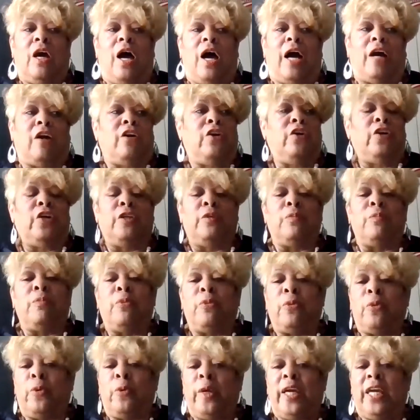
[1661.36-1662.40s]
I
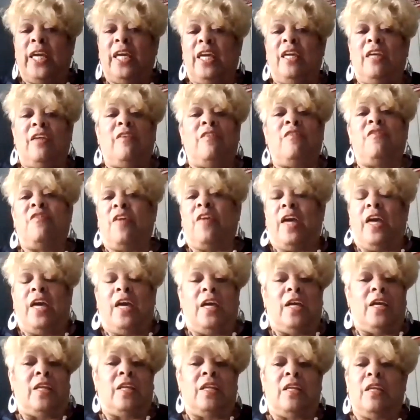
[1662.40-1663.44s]
couldn't breathe.
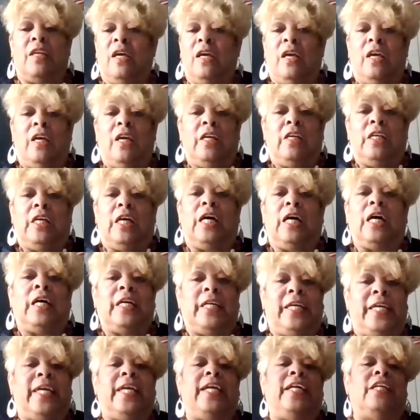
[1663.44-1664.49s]
And
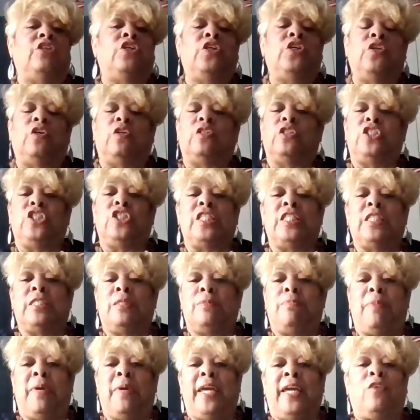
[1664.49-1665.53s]
again,
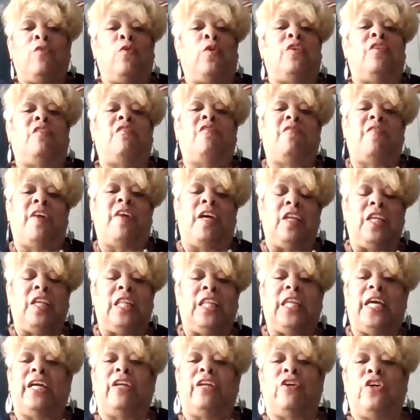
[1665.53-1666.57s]
just being on the
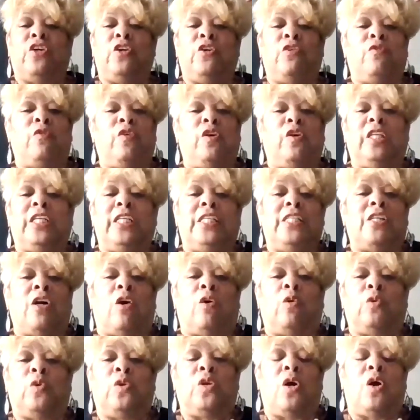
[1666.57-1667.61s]
ventilator, you really
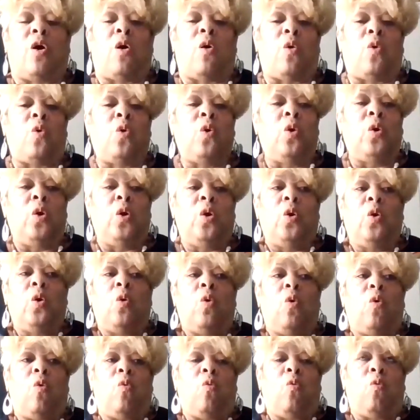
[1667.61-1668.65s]
don't know
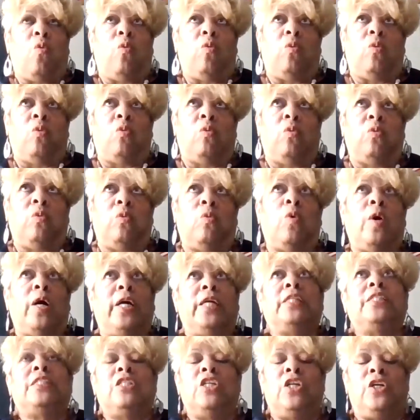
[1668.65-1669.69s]

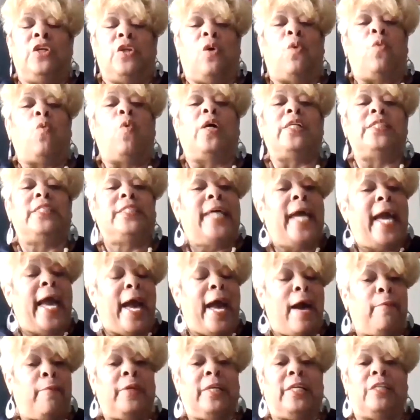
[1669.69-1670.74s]
what's
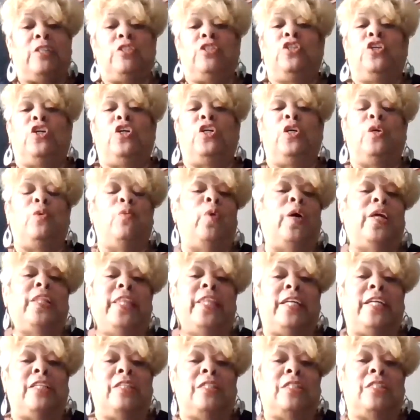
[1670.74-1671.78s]
happening to you, what
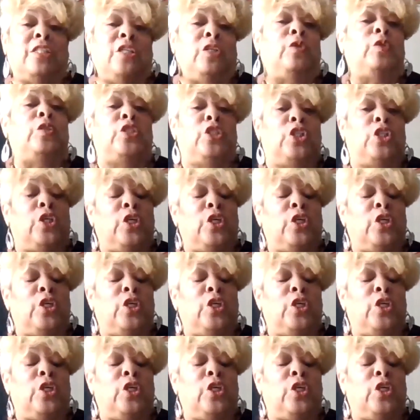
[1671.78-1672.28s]
they do to